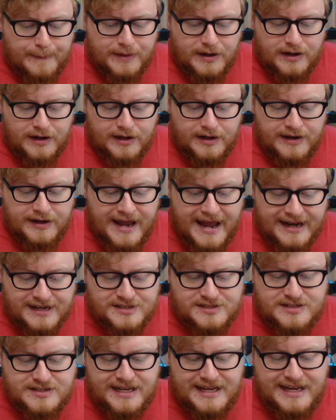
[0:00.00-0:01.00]

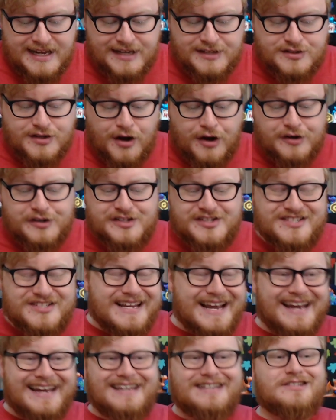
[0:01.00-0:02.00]
Next is our
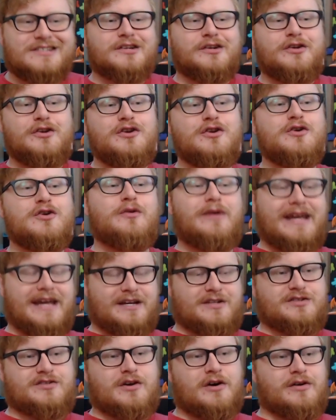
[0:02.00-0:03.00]
second new
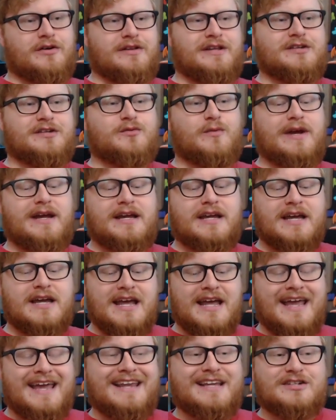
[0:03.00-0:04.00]
Kickstarter this week.
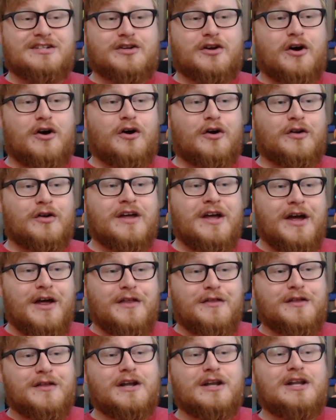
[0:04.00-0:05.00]
It is called
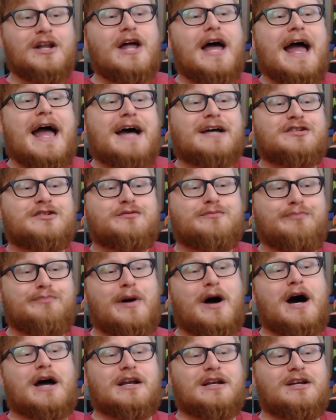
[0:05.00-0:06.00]
The Last
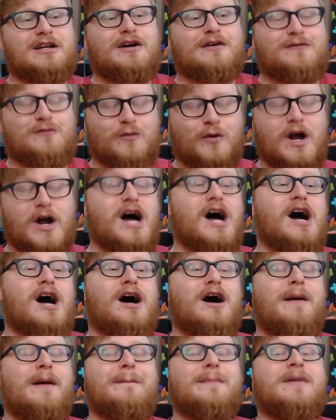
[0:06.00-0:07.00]
Bottle of
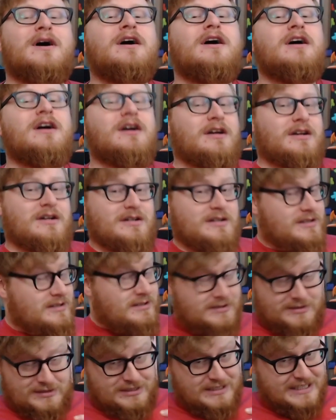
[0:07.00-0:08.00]
Rum.
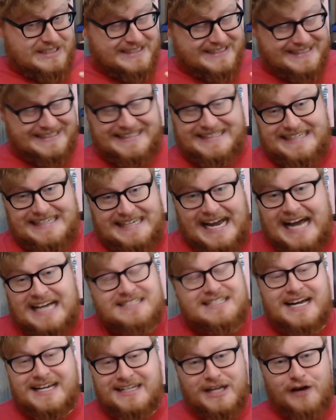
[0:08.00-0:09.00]
Yes,
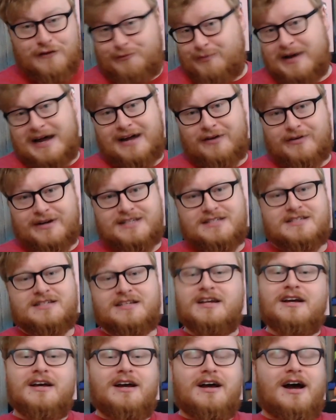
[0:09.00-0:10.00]
I love pirates.
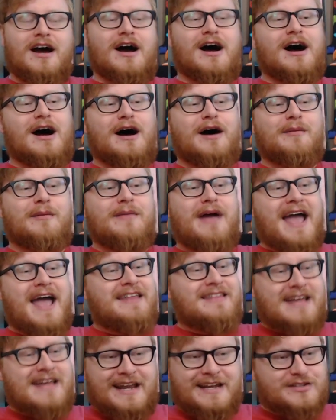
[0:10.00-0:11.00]

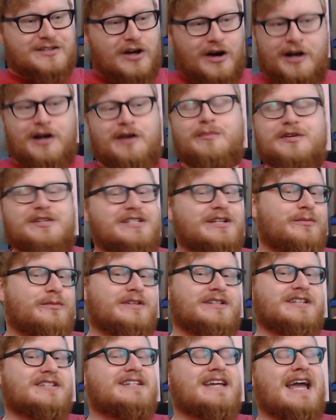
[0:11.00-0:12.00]
And that is 100%
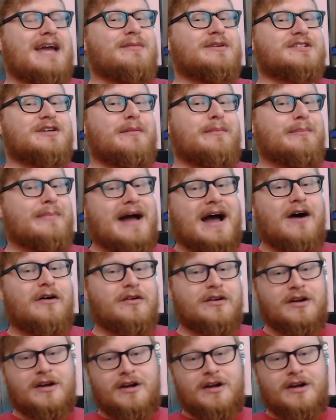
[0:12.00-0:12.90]
what this game is about.